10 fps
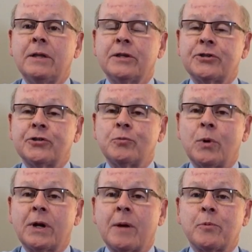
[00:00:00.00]
This is
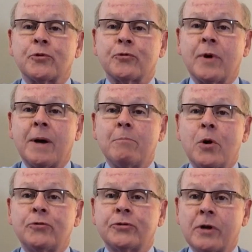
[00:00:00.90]
what I prescribe
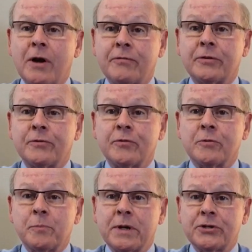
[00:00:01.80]
most often for
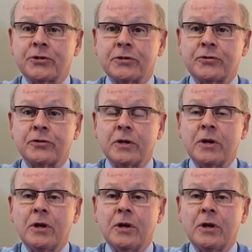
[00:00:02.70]
patients